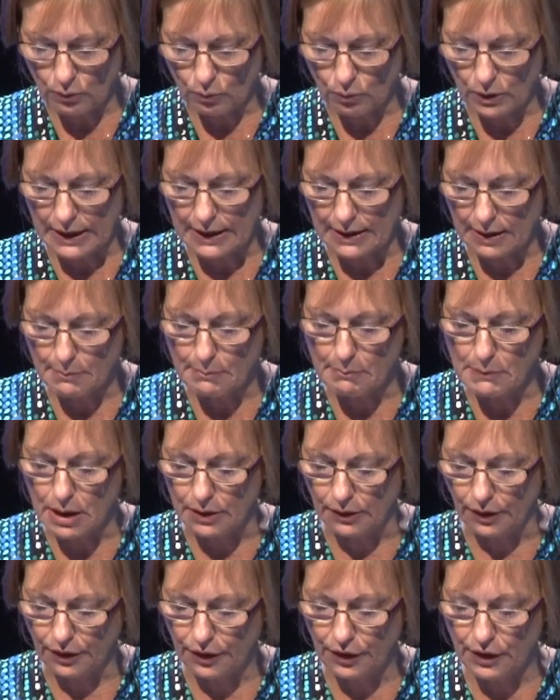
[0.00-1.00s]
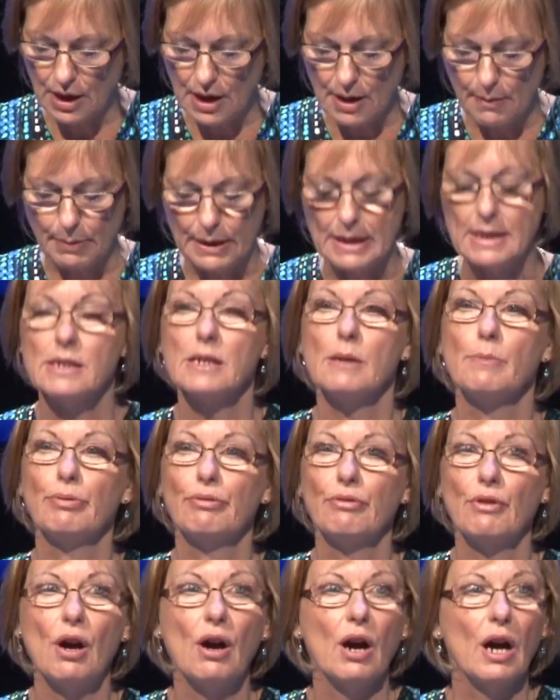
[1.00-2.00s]
week and month being
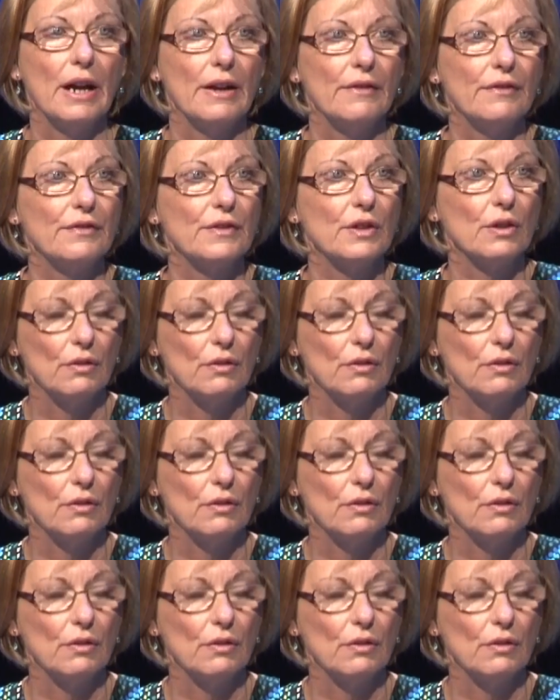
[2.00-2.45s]
deprived